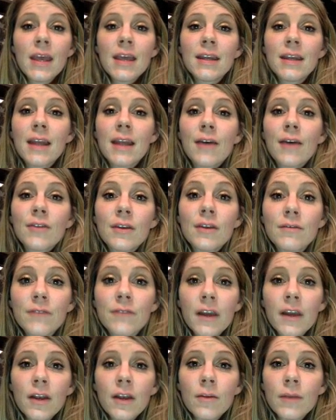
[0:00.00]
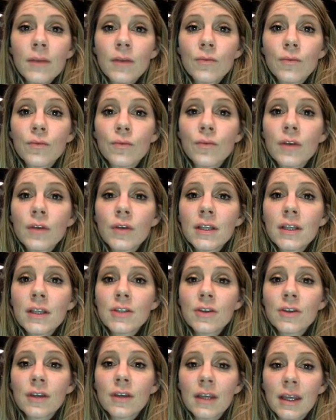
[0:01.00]
Now, the environment really
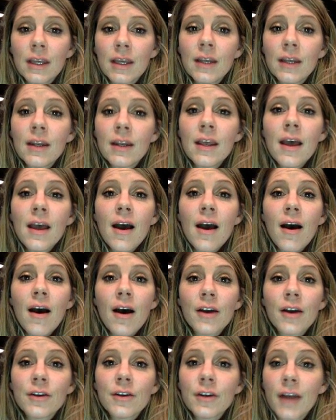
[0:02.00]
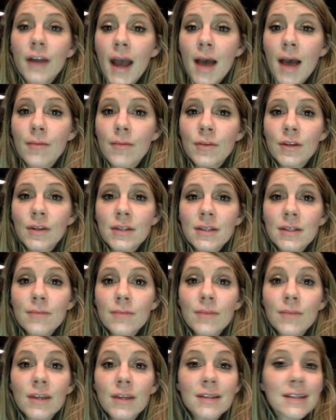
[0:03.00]
took a hit under
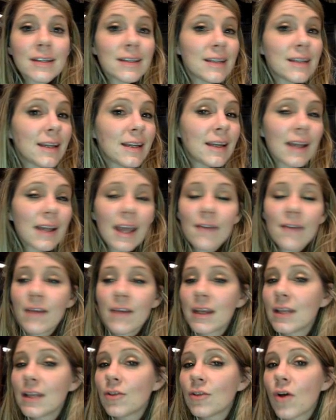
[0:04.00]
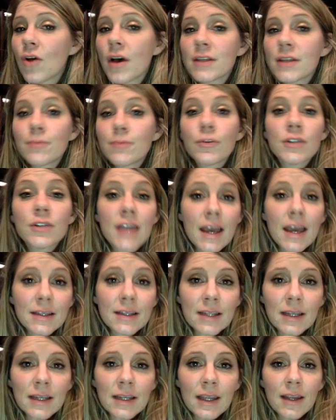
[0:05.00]
communism because they didn't have any laws
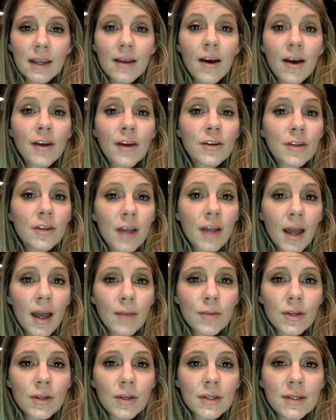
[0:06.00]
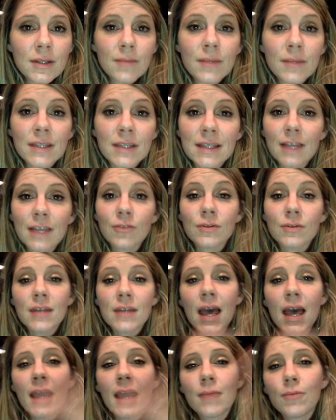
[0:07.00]
protecting it. Under communism, they set those
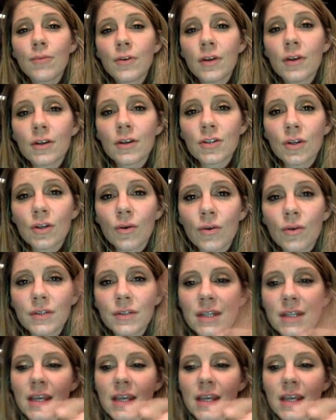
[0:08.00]
high production goals.